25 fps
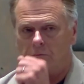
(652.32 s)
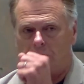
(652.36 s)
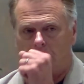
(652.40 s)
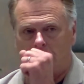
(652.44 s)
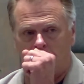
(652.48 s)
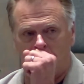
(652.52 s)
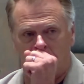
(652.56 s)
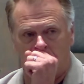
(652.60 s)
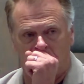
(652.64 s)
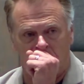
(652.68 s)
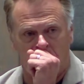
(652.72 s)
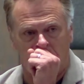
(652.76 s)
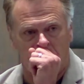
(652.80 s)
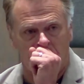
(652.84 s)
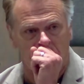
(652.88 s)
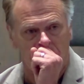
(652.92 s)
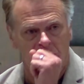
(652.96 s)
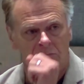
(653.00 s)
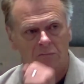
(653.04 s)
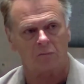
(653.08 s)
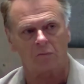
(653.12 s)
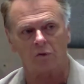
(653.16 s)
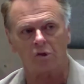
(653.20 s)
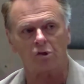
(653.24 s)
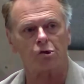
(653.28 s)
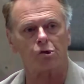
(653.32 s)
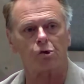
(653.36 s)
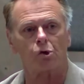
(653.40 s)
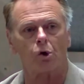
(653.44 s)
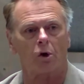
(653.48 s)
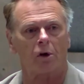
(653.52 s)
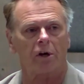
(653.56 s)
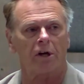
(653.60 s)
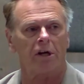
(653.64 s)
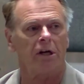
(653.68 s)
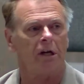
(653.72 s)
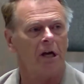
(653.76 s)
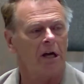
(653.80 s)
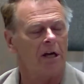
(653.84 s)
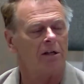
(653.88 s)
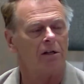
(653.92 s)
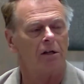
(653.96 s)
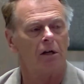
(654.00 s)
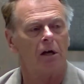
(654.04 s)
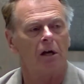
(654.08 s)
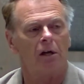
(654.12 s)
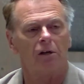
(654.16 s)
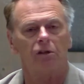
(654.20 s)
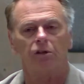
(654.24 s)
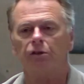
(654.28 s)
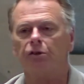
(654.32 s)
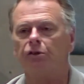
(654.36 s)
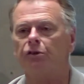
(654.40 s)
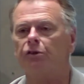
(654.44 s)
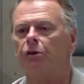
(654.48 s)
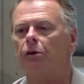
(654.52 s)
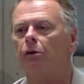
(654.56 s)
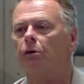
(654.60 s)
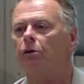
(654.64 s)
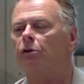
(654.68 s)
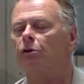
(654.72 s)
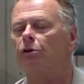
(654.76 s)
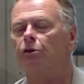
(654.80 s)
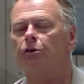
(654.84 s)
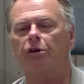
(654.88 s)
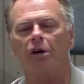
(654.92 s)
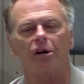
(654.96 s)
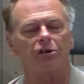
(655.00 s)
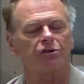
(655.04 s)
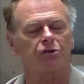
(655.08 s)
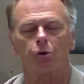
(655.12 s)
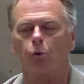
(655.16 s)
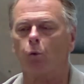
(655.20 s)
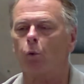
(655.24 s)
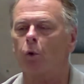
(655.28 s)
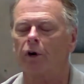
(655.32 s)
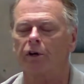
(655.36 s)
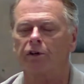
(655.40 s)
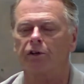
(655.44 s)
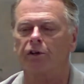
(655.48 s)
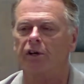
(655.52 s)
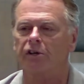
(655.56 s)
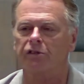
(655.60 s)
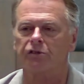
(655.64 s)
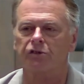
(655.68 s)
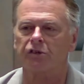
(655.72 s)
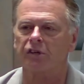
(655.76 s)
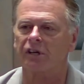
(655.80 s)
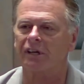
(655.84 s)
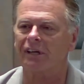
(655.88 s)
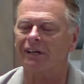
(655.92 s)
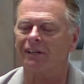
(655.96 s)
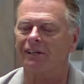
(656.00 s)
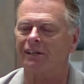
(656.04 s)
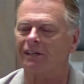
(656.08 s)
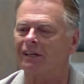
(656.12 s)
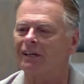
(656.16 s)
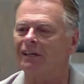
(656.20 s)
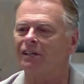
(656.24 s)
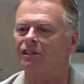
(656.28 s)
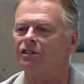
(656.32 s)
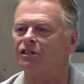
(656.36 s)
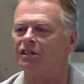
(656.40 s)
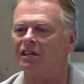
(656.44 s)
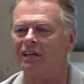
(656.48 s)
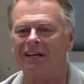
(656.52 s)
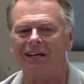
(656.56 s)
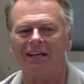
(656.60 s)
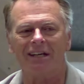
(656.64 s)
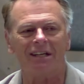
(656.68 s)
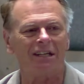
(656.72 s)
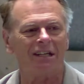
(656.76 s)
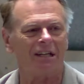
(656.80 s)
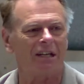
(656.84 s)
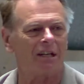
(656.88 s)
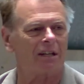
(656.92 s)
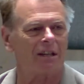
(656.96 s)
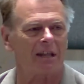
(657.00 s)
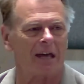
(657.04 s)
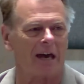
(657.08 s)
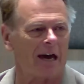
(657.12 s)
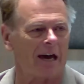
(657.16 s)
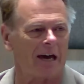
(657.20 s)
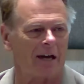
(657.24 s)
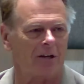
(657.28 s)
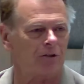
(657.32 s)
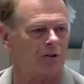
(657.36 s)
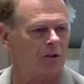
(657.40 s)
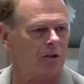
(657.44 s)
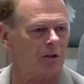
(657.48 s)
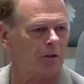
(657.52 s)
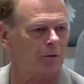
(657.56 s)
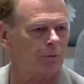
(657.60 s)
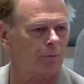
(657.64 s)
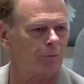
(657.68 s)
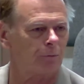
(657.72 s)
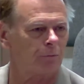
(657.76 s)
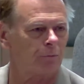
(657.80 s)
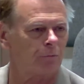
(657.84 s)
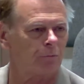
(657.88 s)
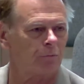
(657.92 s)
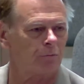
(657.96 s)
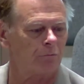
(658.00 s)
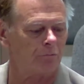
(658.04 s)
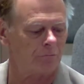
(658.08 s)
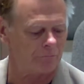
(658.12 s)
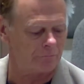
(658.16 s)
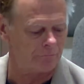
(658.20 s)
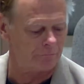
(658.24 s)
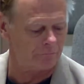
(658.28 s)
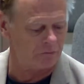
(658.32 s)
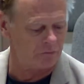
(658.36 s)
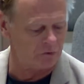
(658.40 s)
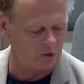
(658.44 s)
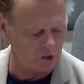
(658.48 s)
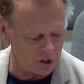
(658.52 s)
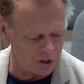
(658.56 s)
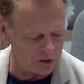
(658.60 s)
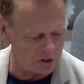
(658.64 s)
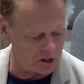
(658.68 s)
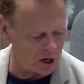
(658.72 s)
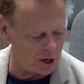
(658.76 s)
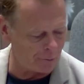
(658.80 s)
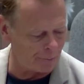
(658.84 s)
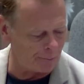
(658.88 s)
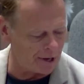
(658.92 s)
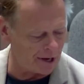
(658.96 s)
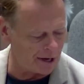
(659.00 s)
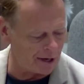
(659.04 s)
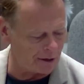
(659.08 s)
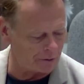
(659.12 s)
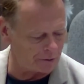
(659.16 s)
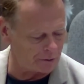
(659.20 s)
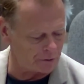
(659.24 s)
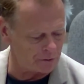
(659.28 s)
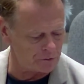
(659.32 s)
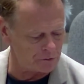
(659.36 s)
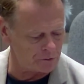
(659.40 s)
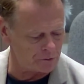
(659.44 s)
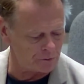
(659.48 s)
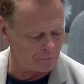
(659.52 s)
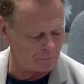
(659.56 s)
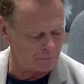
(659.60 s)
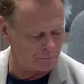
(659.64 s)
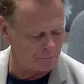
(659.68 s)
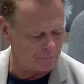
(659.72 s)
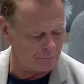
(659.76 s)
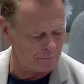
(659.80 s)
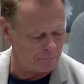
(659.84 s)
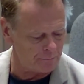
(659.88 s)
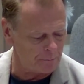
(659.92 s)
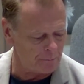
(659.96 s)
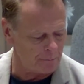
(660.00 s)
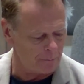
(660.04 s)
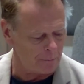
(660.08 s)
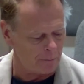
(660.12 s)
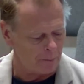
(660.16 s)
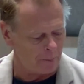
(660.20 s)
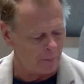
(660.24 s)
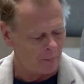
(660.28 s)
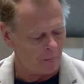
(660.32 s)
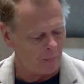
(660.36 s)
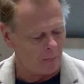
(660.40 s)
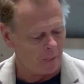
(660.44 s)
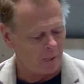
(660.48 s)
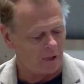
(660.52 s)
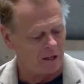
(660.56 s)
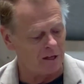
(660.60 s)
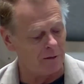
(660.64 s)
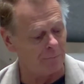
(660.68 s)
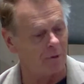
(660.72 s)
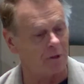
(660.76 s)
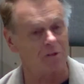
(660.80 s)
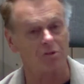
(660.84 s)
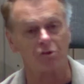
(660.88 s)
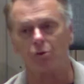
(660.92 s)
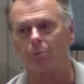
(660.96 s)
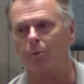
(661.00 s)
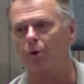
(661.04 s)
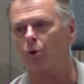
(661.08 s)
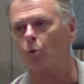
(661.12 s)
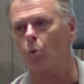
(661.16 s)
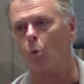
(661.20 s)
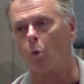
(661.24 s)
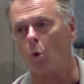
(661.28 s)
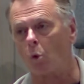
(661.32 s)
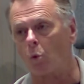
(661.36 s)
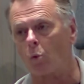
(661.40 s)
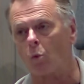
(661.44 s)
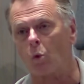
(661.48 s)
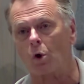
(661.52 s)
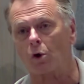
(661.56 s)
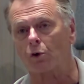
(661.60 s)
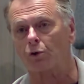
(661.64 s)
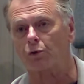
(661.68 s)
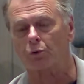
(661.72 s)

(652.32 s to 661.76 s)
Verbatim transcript: the story doesn't want us to get into any of that. None of that matters. He must have been worth